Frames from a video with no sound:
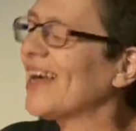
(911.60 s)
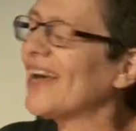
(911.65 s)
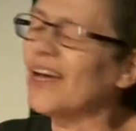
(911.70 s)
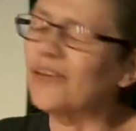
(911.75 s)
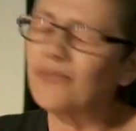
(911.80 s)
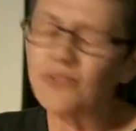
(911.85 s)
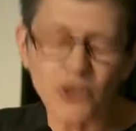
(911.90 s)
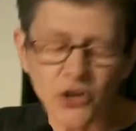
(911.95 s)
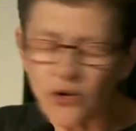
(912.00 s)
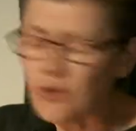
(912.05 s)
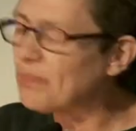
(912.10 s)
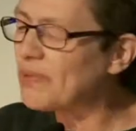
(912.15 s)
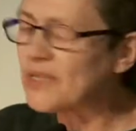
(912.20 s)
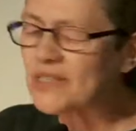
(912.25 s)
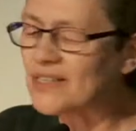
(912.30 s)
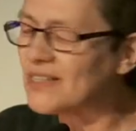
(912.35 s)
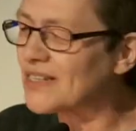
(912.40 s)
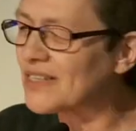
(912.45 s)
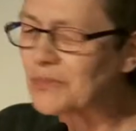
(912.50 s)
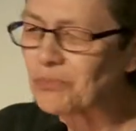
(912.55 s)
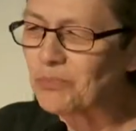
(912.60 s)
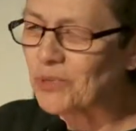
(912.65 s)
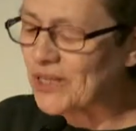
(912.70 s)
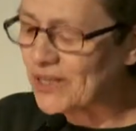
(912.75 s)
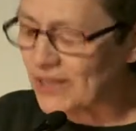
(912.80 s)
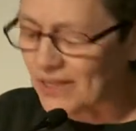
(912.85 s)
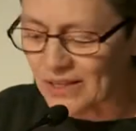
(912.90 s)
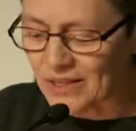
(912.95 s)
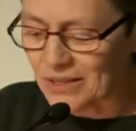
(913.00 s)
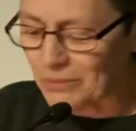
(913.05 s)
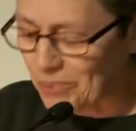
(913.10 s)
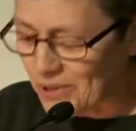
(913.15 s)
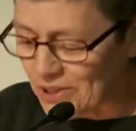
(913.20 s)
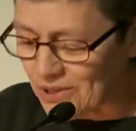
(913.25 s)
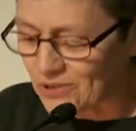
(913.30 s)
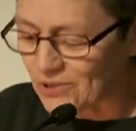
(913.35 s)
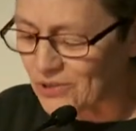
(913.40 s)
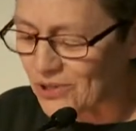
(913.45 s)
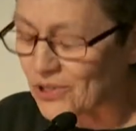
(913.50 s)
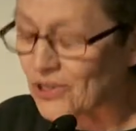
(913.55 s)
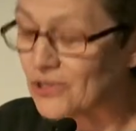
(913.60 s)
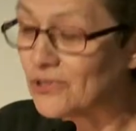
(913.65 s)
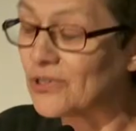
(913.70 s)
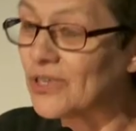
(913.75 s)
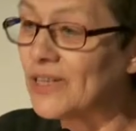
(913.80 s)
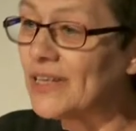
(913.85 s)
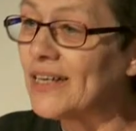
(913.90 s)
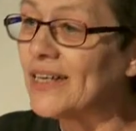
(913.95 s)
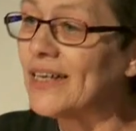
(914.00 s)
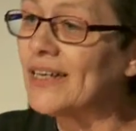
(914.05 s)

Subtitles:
have no business being in the penal code.